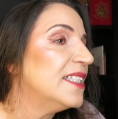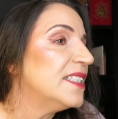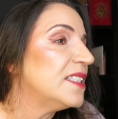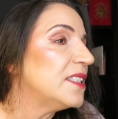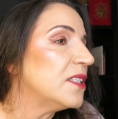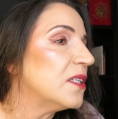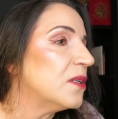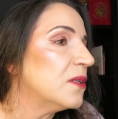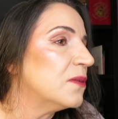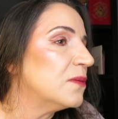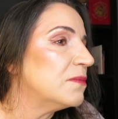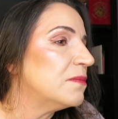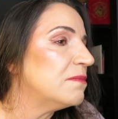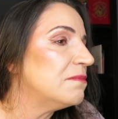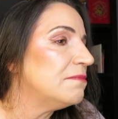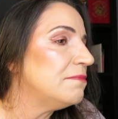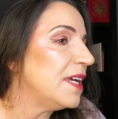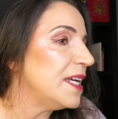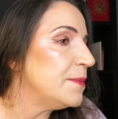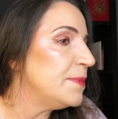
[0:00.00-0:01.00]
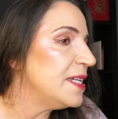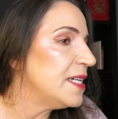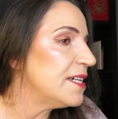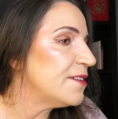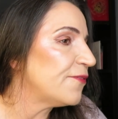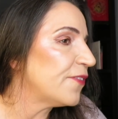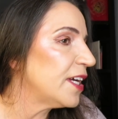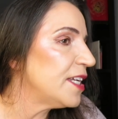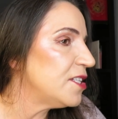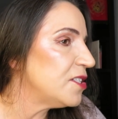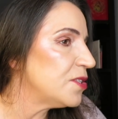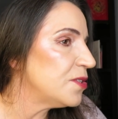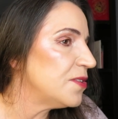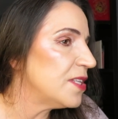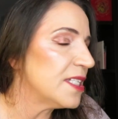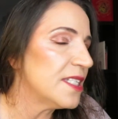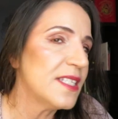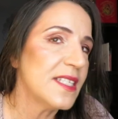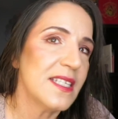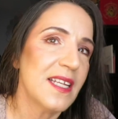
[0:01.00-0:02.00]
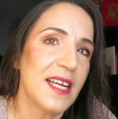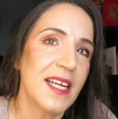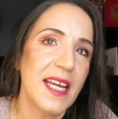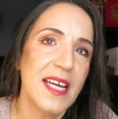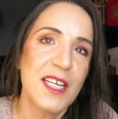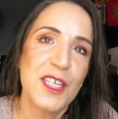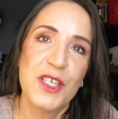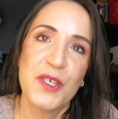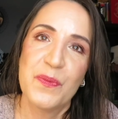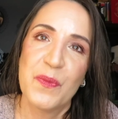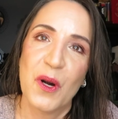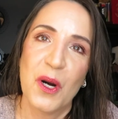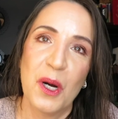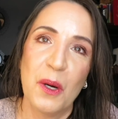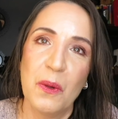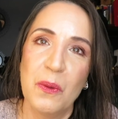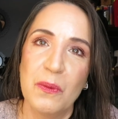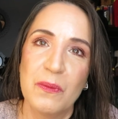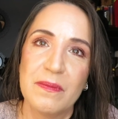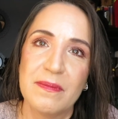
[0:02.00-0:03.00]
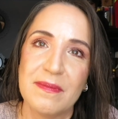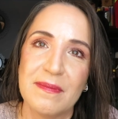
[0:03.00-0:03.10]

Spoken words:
So maybe if I do this again tomorrow,